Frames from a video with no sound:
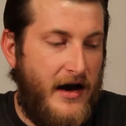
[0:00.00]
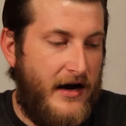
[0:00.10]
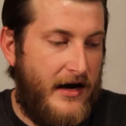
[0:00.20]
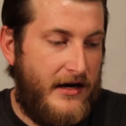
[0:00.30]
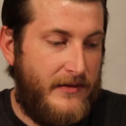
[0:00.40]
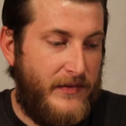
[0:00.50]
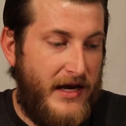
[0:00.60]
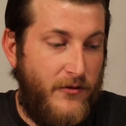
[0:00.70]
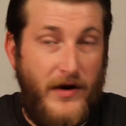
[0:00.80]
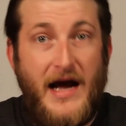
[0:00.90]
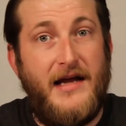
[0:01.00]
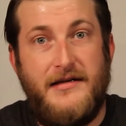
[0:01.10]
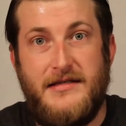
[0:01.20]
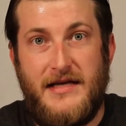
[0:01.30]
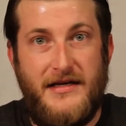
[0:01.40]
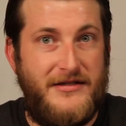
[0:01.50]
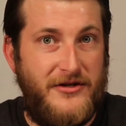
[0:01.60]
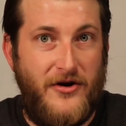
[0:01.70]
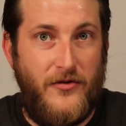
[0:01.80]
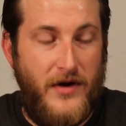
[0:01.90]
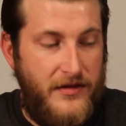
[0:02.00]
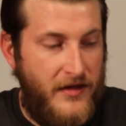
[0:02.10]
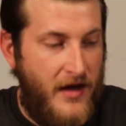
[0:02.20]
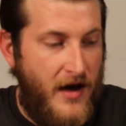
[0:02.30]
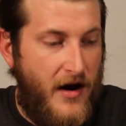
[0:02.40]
And what I decided to go with